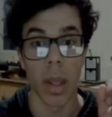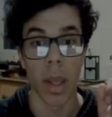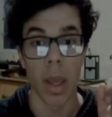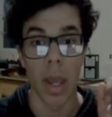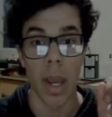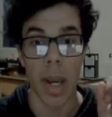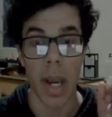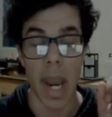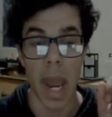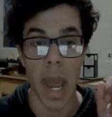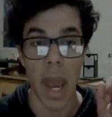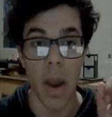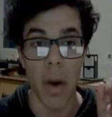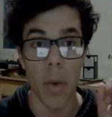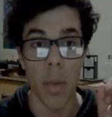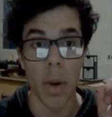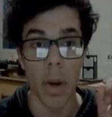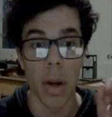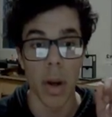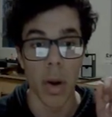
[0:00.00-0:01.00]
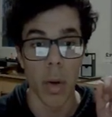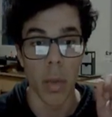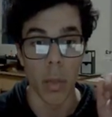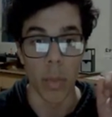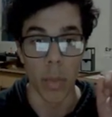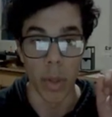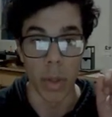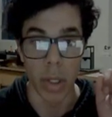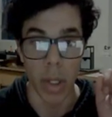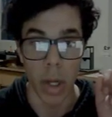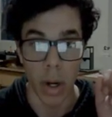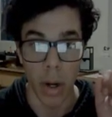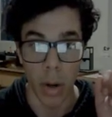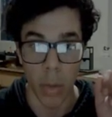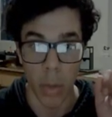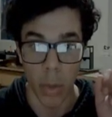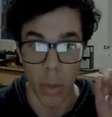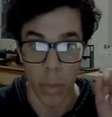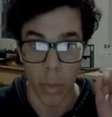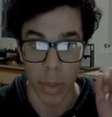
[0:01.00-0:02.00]
Now, we
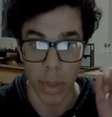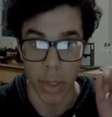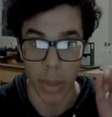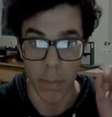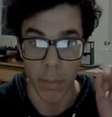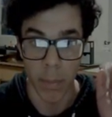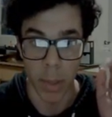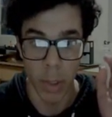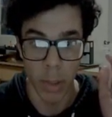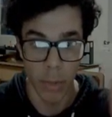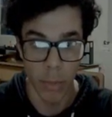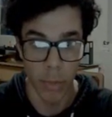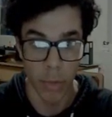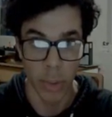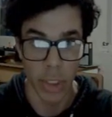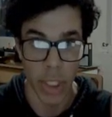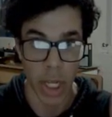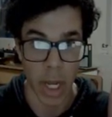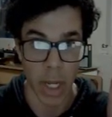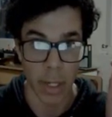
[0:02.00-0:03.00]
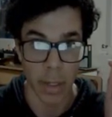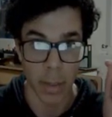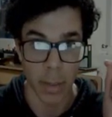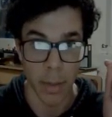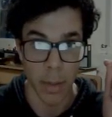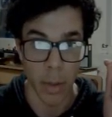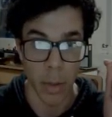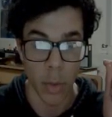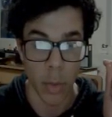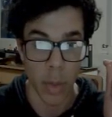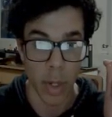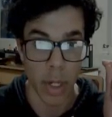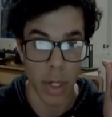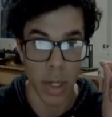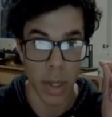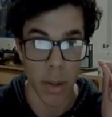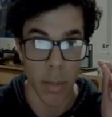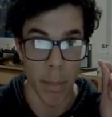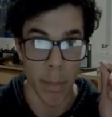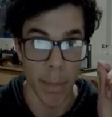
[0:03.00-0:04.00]
go with the beautiful shot,
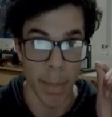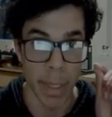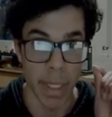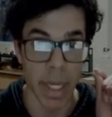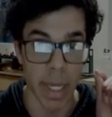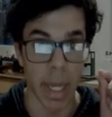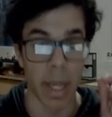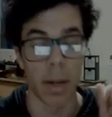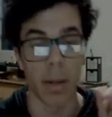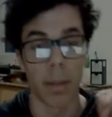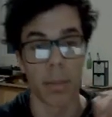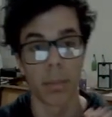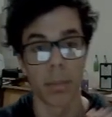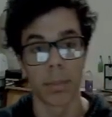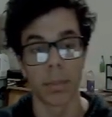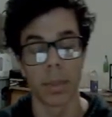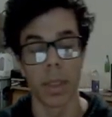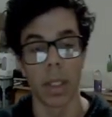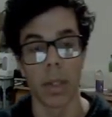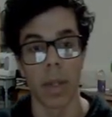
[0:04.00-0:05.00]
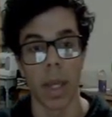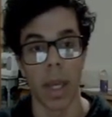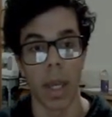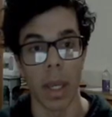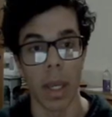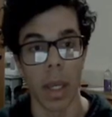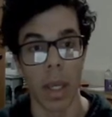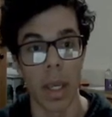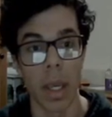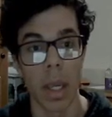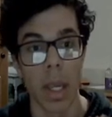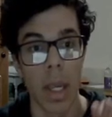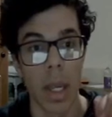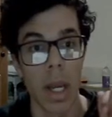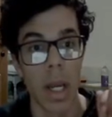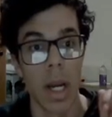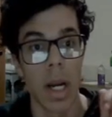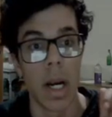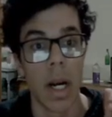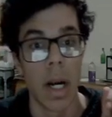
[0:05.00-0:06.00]
queen b8. Okay?
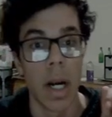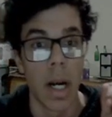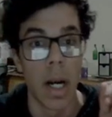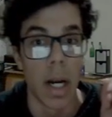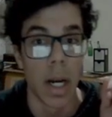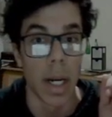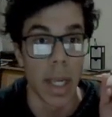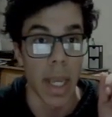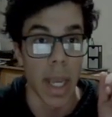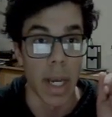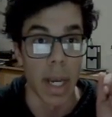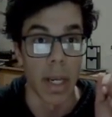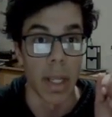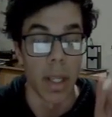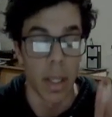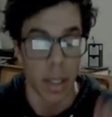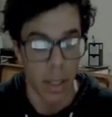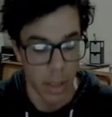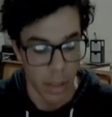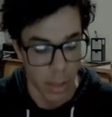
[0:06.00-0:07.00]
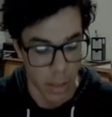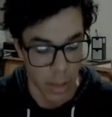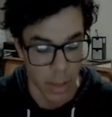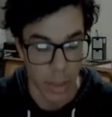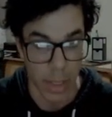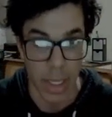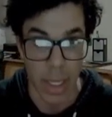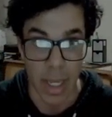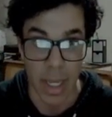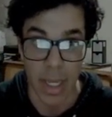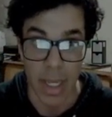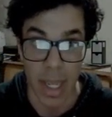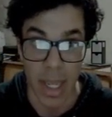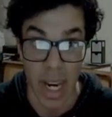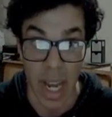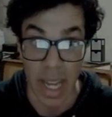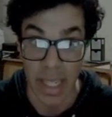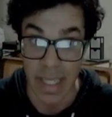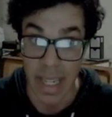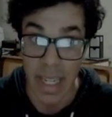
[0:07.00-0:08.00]
Again, the king
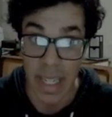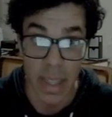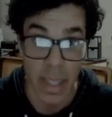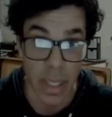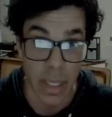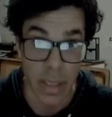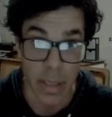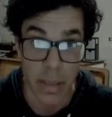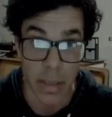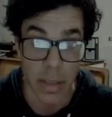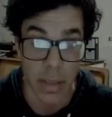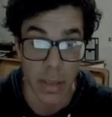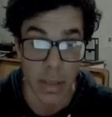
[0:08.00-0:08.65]
cannot take this